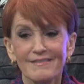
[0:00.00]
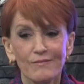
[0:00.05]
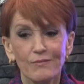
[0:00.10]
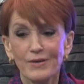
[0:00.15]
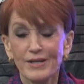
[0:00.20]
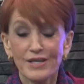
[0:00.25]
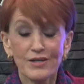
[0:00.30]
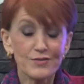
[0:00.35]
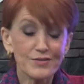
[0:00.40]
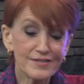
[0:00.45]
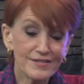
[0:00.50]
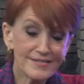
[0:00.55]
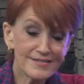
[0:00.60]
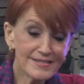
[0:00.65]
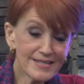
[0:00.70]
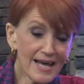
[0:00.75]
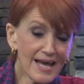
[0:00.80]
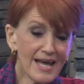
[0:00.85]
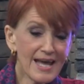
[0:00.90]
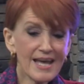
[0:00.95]
what he used to
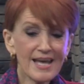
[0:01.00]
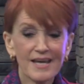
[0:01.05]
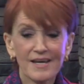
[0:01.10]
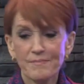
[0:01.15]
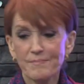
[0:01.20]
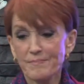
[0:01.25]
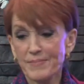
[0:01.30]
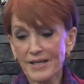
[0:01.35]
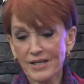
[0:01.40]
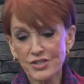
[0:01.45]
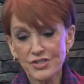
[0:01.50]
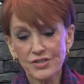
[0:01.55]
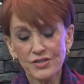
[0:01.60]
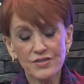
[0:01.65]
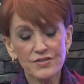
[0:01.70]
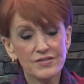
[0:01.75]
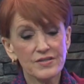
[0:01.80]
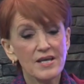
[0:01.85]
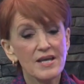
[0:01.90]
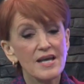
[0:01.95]
say and
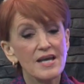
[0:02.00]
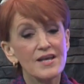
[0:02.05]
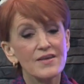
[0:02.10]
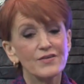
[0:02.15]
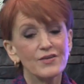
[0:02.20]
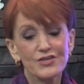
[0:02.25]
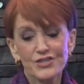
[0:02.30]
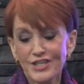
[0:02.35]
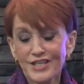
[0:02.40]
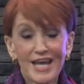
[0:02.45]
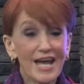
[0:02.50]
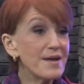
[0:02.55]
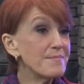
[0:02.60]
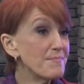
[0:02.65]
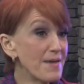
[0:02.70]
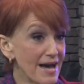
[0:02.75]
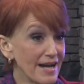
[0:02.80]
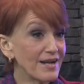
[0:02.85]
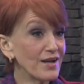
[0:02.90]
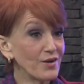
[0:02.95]
pictures. So she came
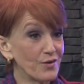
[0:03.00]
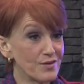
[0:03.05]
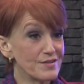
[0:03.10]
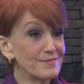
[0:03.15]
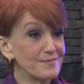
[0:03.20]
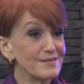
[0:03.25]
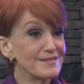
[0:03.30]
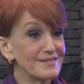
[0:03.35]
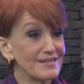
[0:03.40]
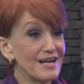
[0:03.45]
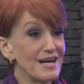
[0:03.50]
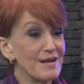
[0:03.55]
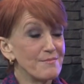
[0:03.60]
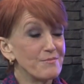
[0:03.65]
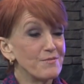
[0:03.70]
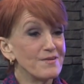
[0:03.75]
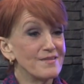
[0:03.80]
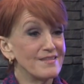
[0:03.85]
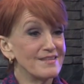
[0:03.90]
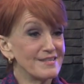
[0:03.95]
back at Christmas
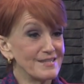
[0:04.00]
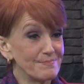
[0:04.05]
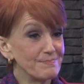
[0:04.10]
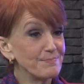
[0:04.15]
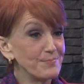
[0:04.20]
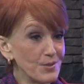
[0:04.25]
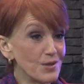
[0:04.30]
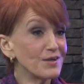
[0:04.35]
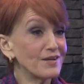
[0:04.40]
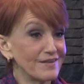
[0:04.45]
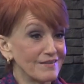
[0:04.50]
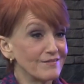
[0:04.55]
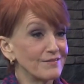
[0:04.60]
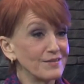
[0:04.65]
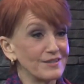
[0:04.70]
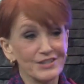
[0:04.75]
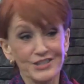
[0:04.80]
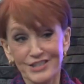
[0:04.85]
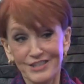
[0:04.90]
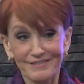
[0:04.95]
time with this book,
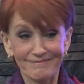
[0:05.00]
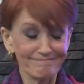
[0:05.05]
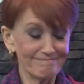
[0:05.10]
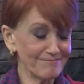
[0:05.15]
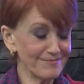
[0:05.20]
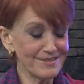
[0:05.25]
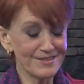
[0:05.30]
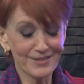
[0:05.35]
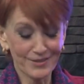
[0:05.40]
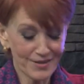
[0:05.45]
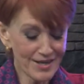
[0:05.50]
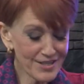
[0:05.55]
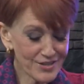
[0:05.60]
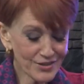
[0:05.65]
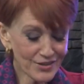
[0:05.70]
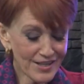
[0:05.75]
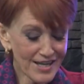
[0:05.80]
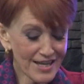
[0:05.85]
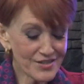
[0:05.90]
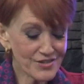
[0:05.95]
which was her
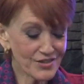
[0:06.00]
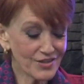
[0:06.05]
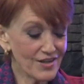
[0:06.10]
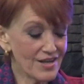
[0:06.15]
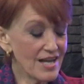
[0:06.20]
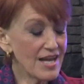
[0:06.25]
angel catcher,